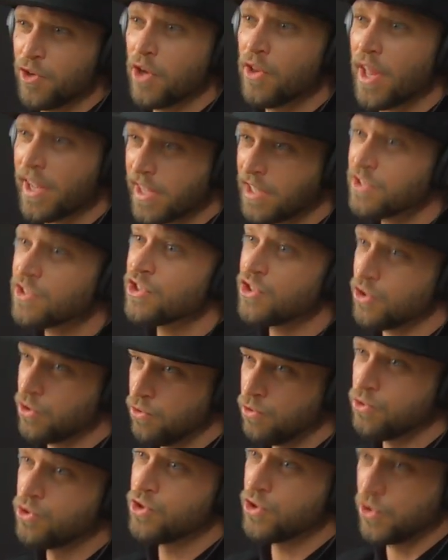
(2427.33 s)
You know, like it's
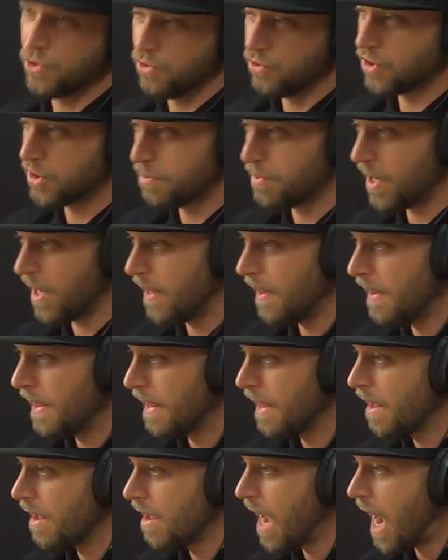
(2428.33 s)
huge, huge, but
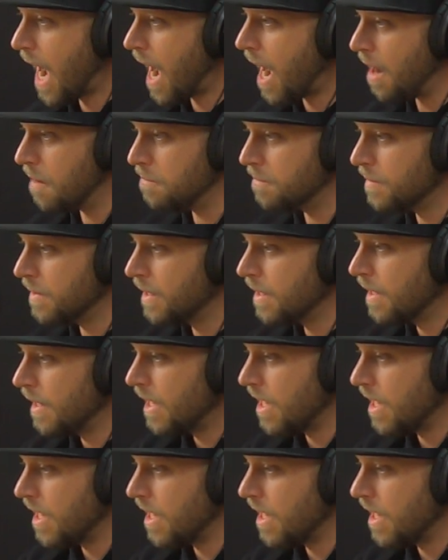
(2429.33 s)
um,